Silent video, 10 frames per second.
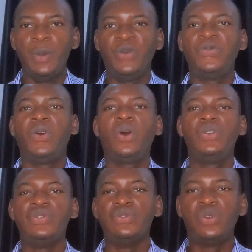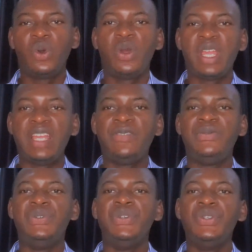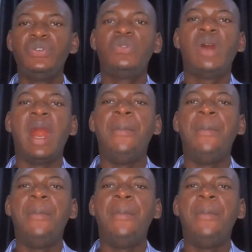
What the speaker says: before you know if you